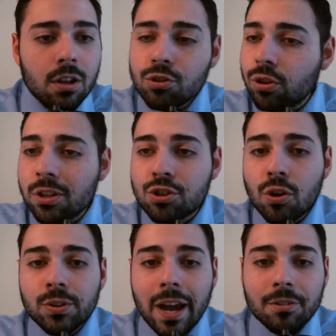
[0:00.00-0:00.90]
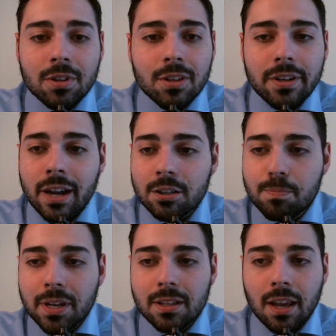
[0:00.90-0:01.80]
So let's go down to their next
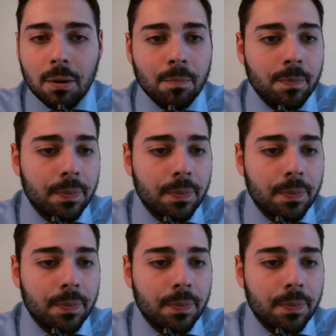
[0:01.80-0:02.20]
big name.